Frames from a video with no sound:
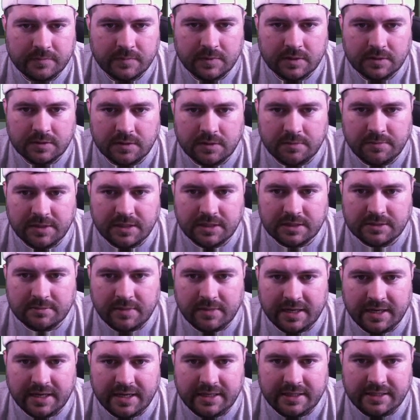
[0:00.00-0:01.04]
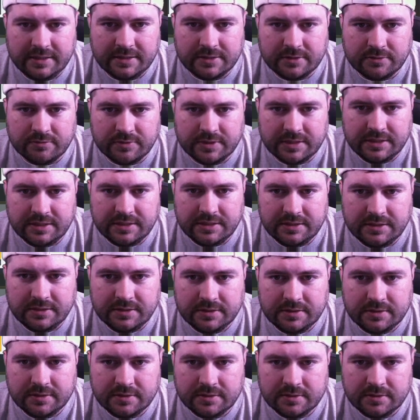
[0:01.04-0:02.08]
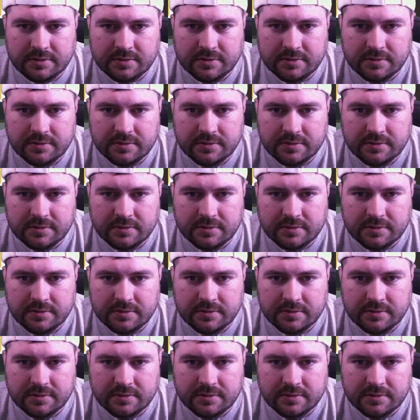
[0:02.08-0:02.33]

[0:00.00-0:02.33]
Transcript: So let me get to my 83s.